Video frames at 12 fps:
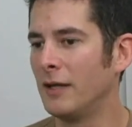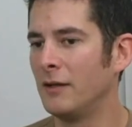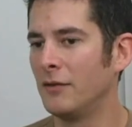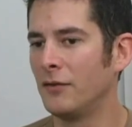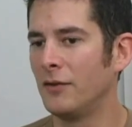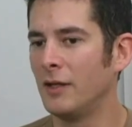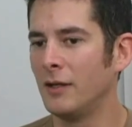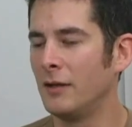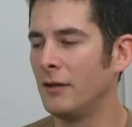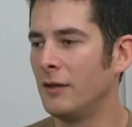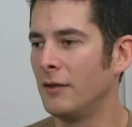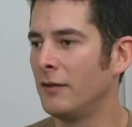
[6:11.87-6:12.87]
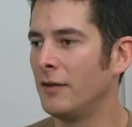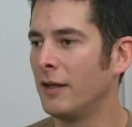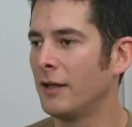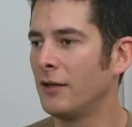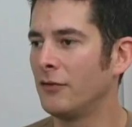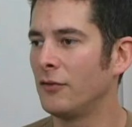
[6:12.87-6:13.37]
and I didn't see it in any of the
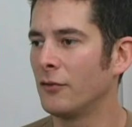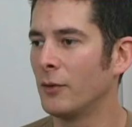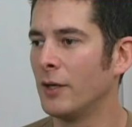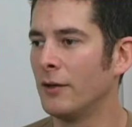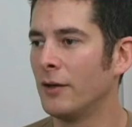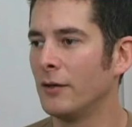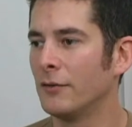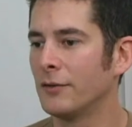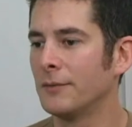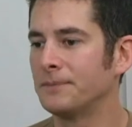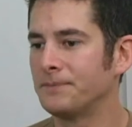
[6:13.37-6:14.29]
delegations around ours.